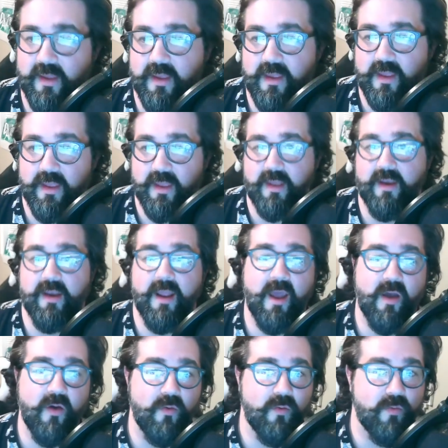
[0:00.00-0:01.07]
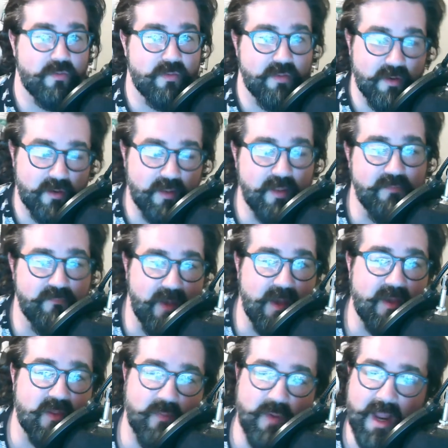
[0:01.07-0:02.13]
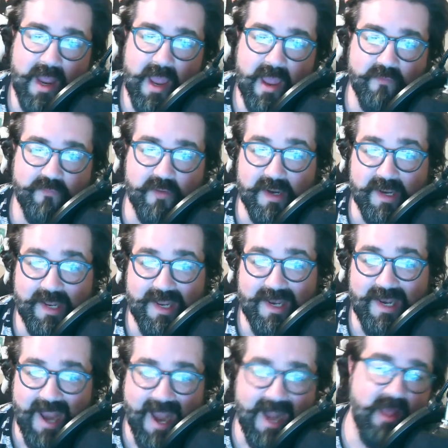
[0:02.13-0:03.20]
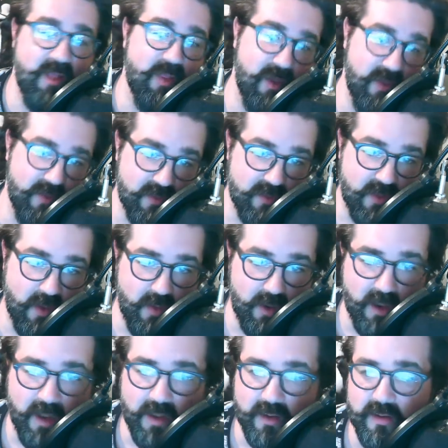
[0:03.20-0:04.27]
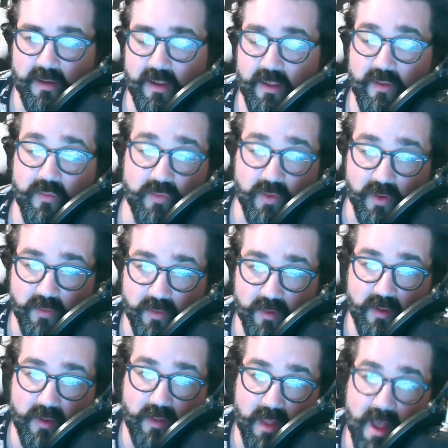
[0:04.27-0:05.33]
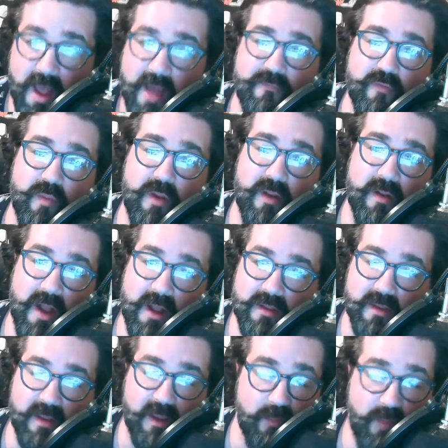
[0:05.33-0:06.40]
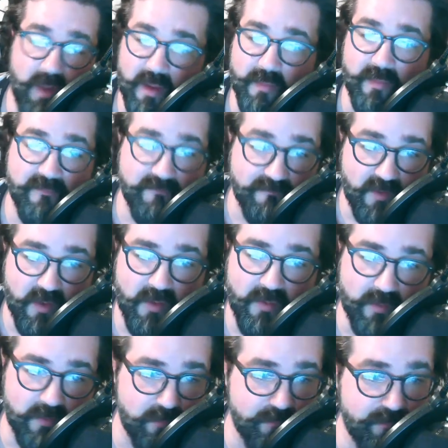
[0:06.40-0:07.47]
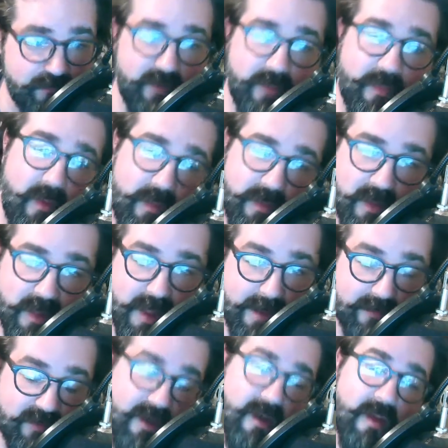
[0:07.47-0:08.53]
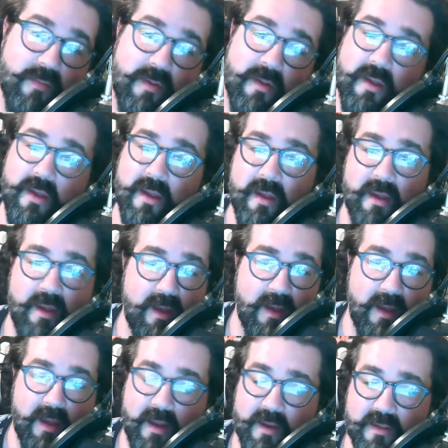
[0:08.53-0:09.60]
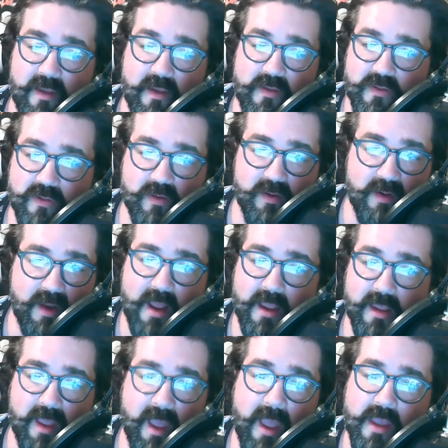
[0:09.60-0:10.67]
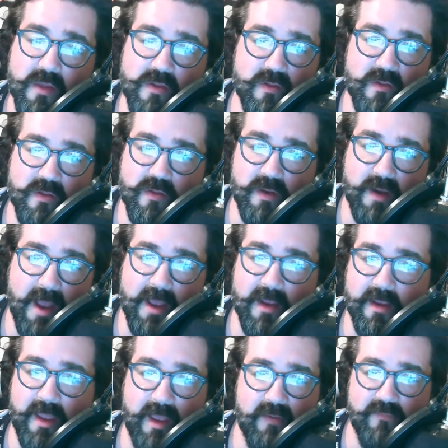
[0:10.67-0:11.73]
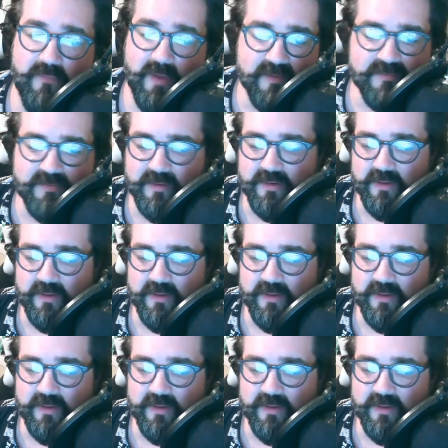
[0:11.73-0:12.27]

and how little investment I have on in anything that's going on. It took a lot for me not to like pick up my phone or flip open the laptop because uh, I just could not engage. I just could not get invested.